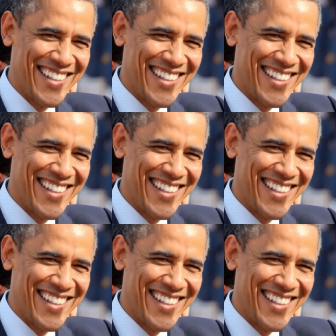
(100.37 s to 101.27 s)

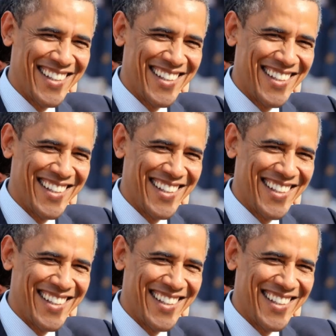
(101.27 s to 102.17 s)

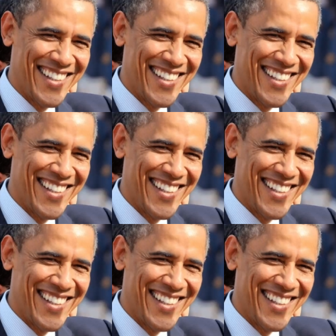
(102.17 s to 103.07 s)

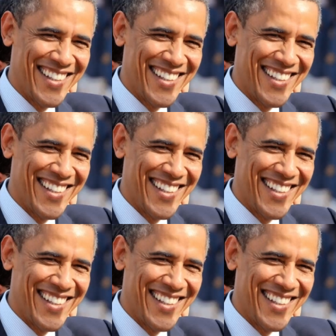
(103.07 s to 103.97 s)

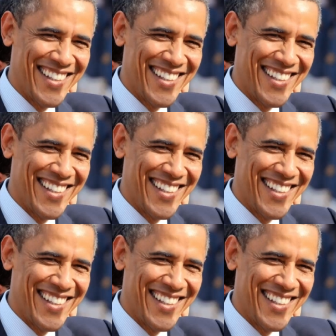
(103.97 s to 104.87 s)

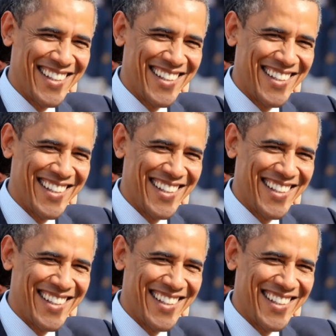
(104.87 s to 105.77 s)

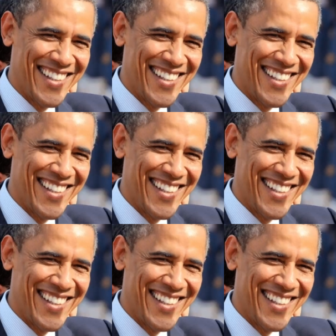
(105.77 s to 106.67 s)

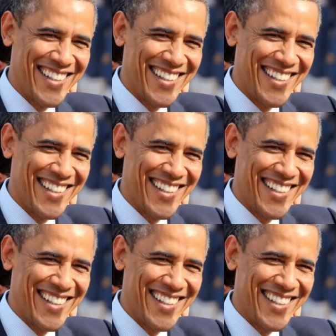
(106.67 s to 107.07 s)
[no speech]